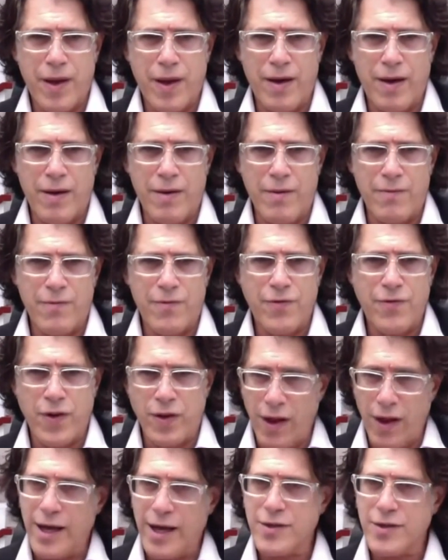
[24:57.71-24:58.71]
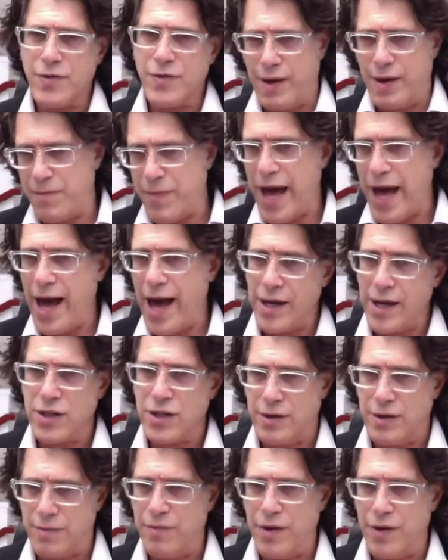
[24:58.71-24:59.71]
a philosophy, a
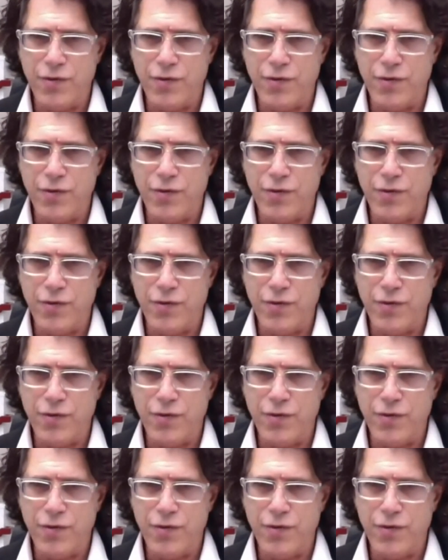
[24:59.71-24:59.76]
passion,